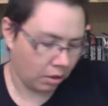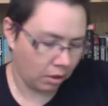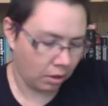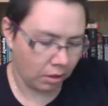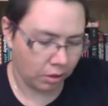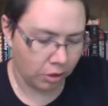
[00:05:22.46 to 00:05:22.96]

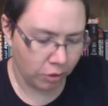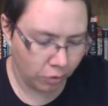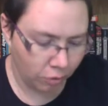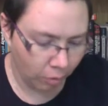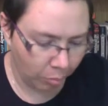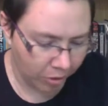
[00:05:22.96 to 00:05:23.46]
Due to a
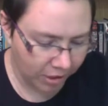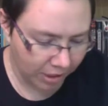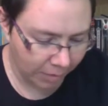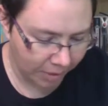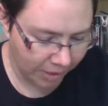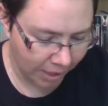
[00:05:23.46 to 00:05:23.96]
printing
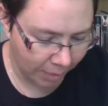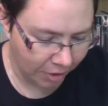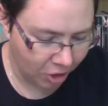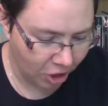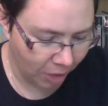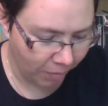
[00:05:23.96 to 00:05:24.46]
mishap, the
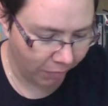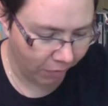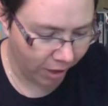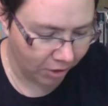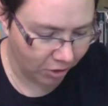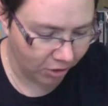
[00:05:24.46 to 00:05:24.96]
Jamie Fraser
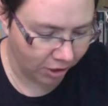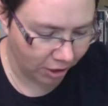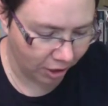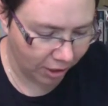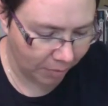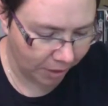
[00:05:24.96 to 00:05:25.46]
sticker has
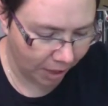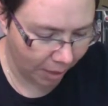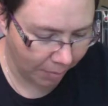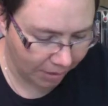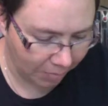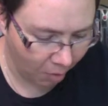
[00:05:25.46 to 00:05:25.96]
become a
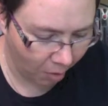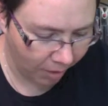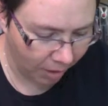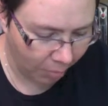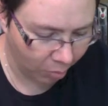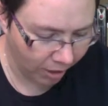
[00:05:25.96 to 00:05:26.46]
small mini
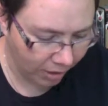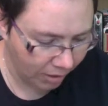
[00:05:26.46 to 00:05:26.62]
print.